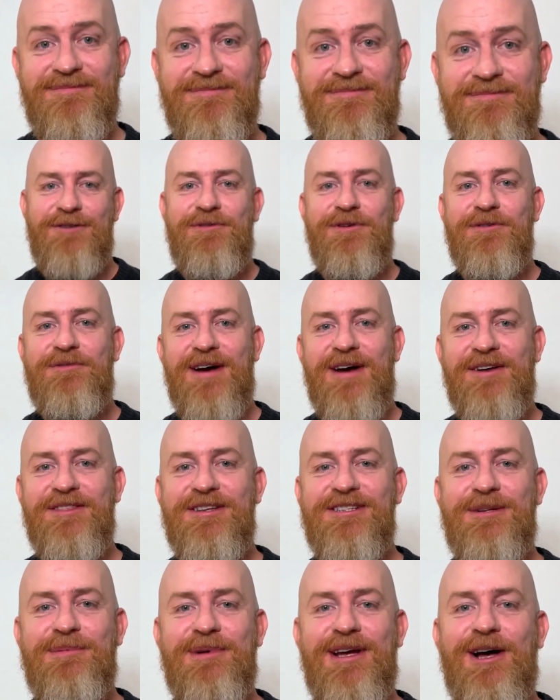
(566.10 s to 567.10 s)
If you found
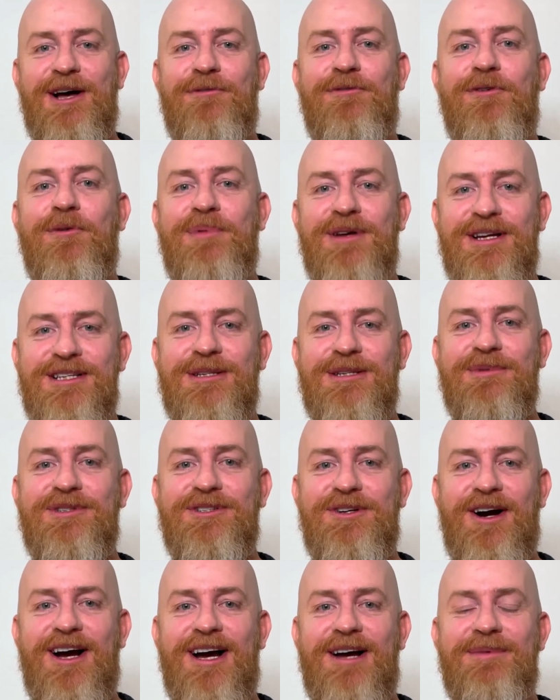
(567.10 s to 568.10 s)
this to be helpful, please
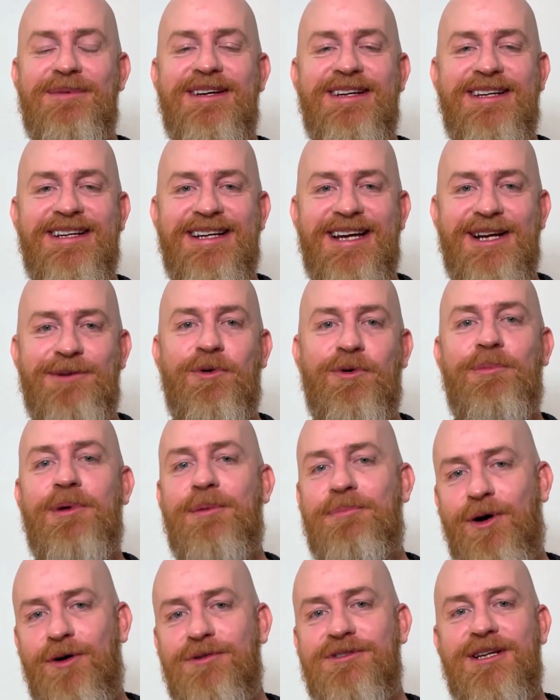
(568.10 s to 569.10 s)
subscribe, and we'll be
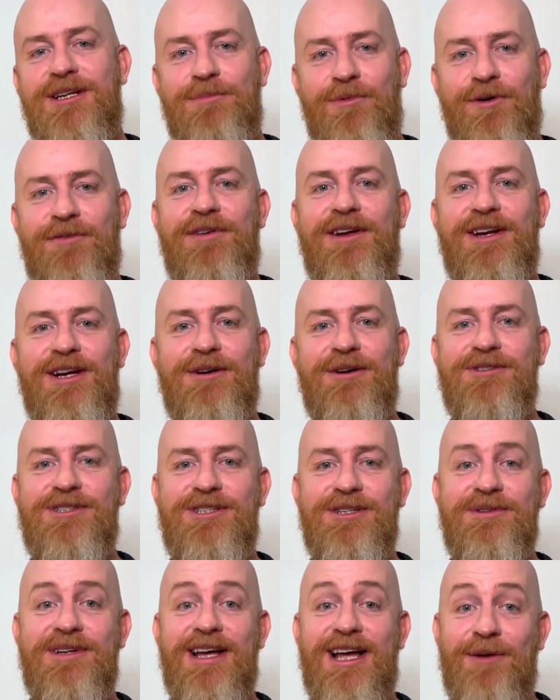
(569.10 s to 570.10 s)
posting more videos
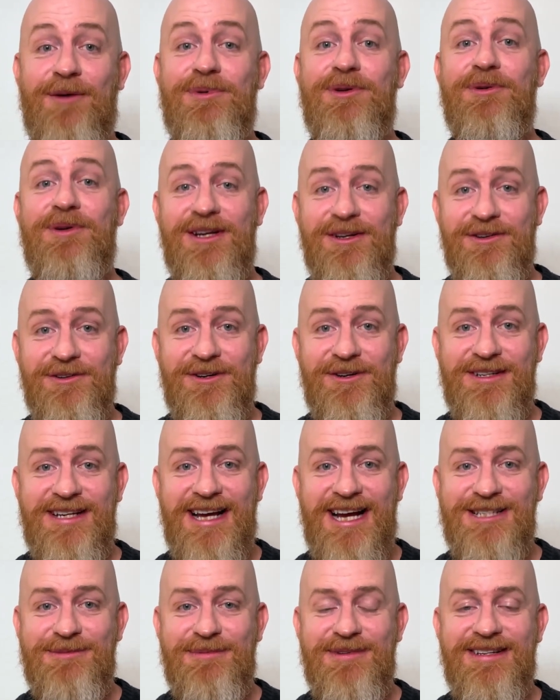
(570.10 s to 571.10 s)
soon to help you heal your
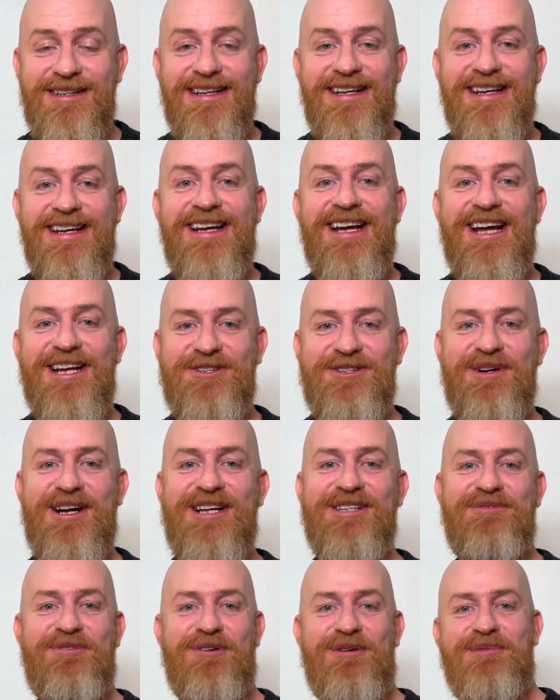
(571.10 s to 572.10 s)
attachment and
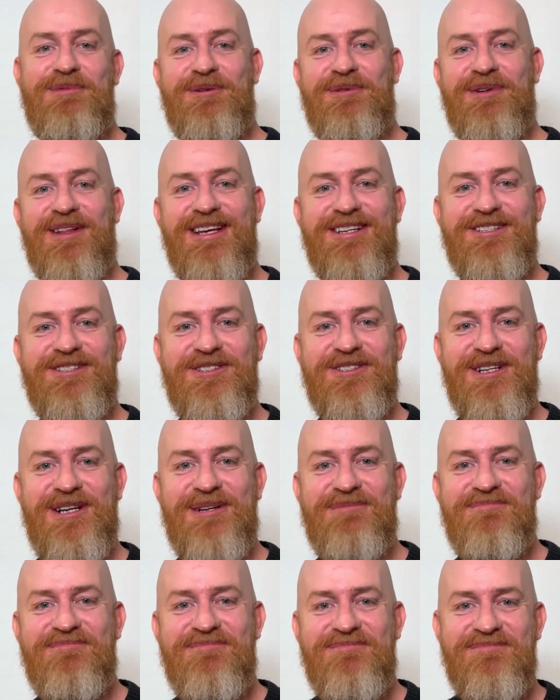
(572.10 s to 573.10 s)
transform your
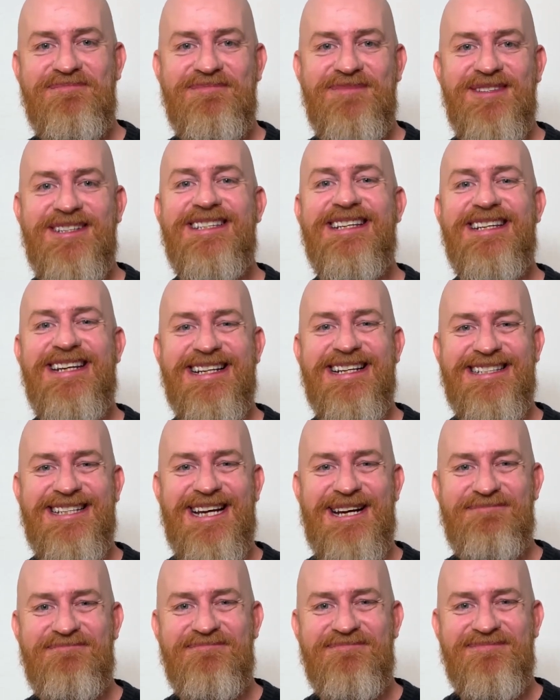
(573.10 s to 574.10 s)
relationship. See you next
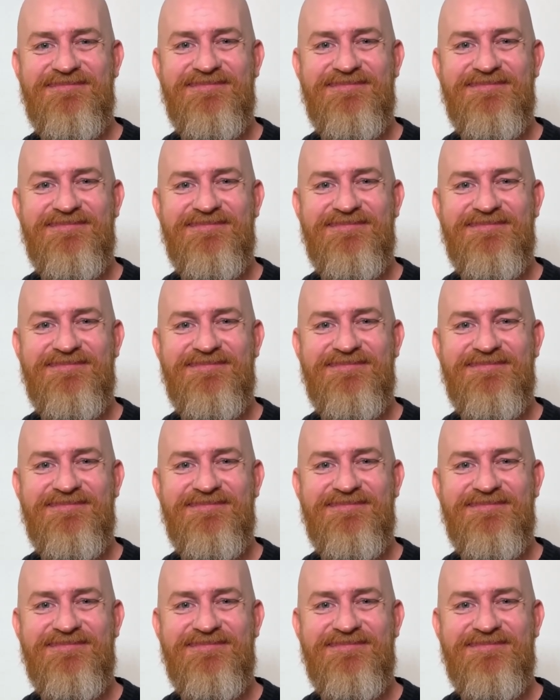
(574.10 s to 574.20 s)
time.